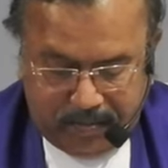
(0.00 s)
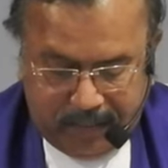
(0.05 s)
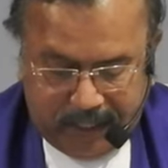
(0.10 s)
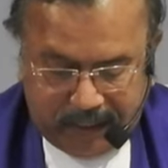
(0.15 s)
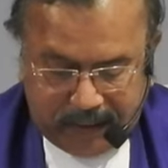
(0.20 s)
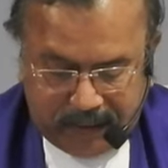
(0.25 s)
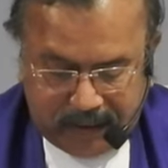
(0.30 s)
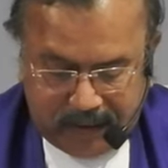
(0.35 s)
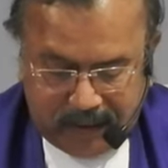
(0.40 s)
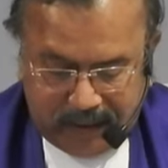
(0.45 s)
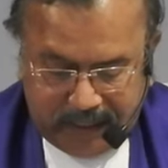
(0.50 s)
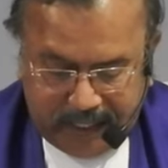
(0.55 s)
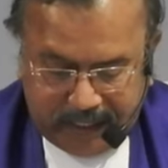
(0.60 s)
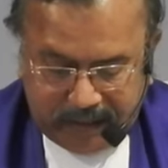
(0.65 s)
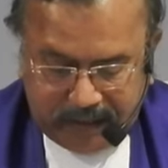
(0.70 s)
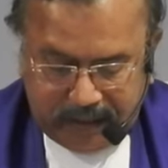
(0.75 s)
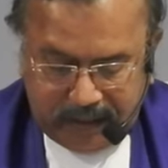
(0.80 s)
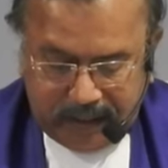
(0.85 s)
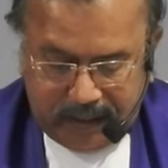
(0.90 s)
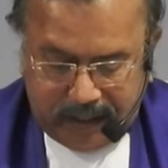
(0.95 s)
but
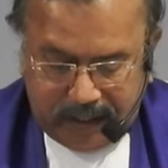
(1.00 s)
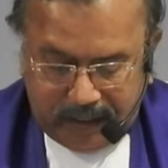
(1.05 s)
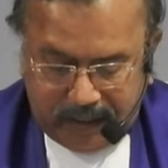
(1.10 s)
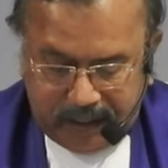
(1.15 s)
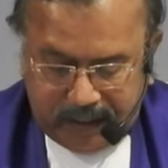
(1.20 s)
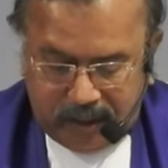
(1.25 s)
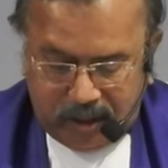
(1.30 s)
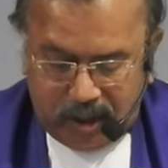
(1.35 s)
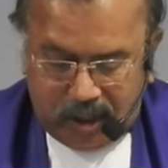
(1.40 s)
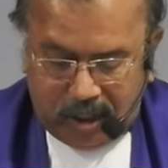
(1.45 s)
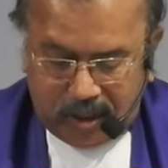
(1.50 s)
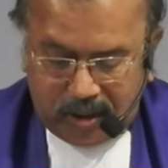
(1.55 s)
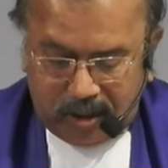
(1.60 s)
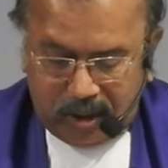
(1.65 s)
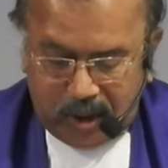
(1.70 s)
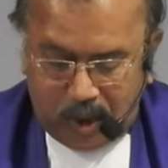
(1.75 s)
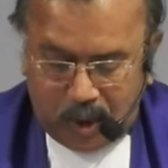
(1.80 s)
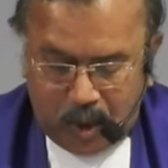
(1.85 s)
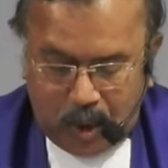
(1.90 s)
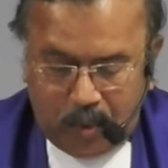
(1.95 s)
death did
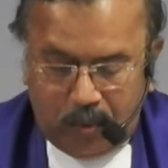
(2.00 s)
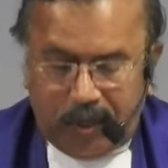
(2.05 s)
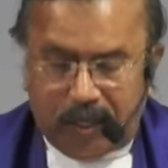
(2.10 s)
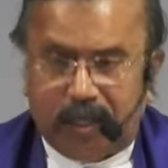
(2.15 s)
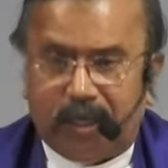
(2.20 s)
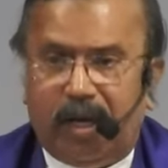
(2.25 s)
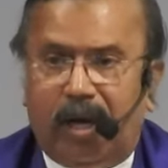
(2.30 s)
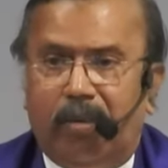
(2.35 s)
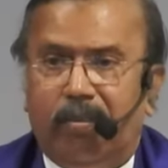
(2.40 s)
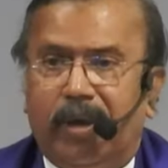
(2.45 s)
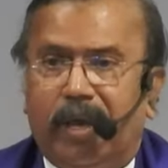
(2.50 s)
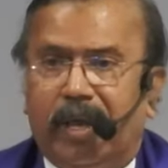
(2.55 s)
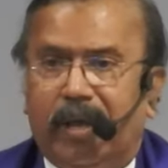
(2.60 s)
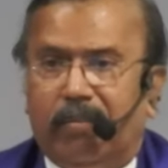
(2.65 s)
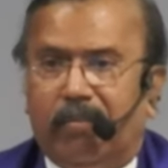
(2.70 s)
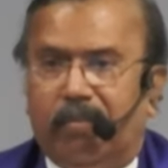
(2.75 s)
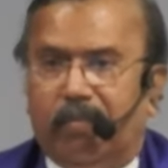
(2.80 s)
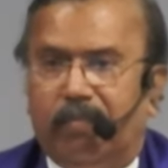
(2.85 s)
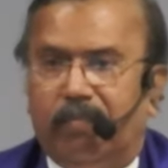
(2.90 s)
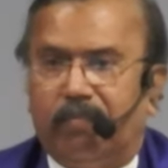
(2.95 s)
not overcome
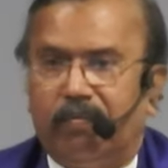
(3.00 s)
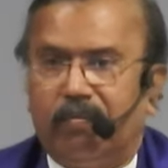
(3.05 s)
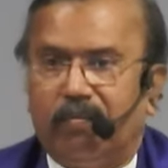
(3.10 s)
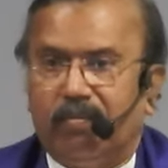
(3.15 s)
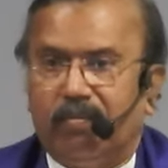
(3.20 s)
him.